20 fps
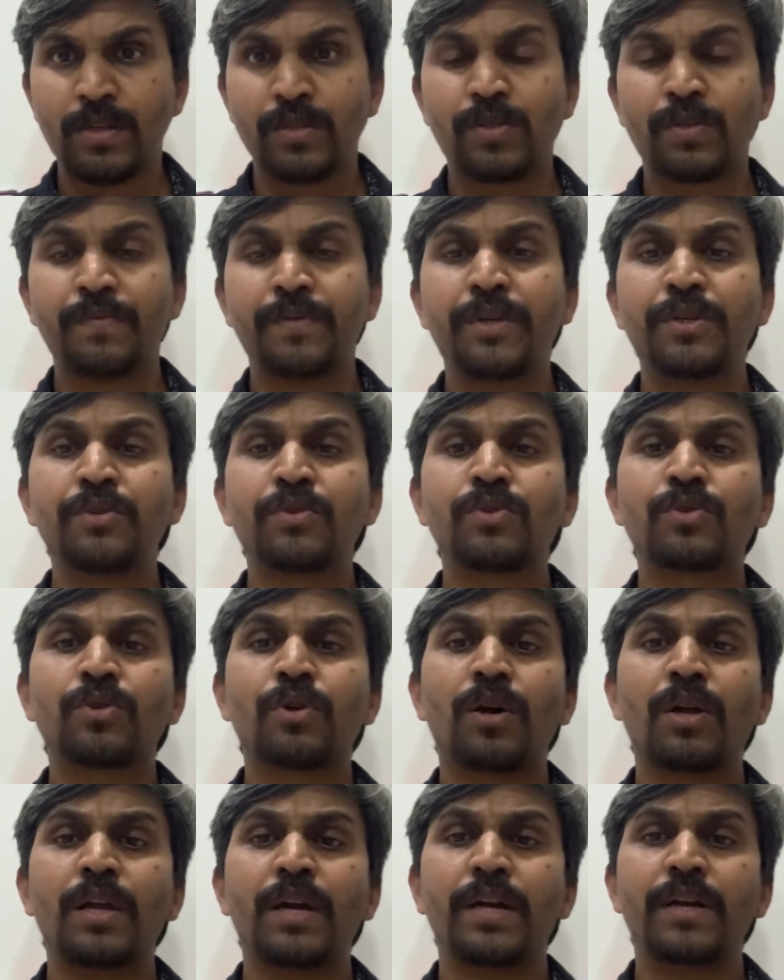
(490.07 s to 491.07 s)
So when you
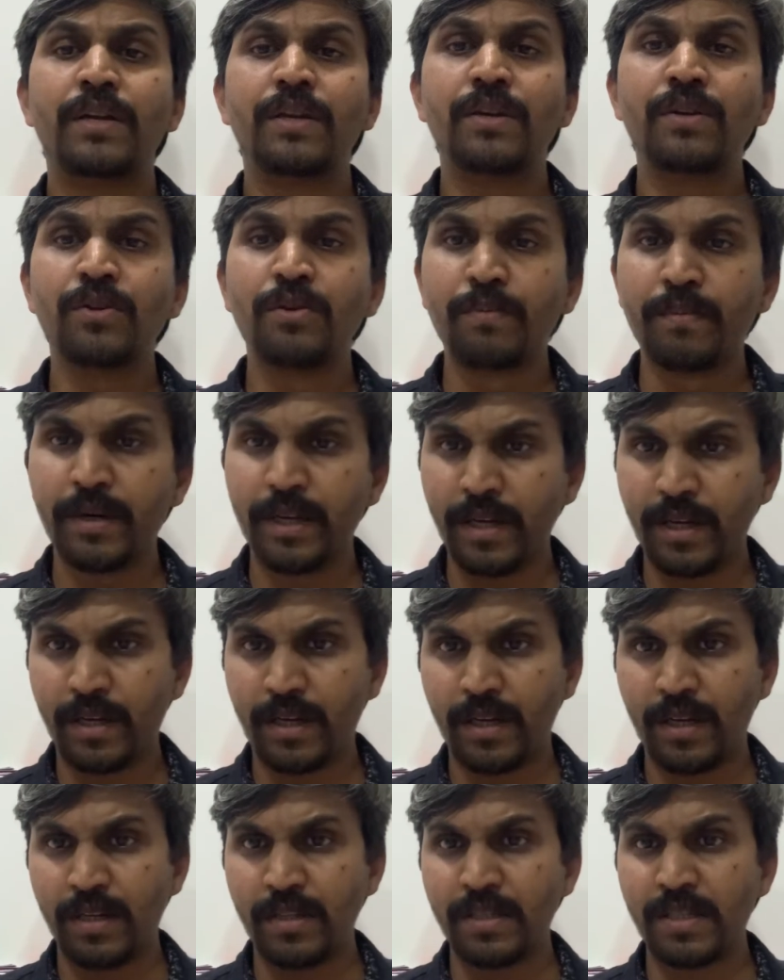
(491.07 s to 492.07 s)
solve any numerical,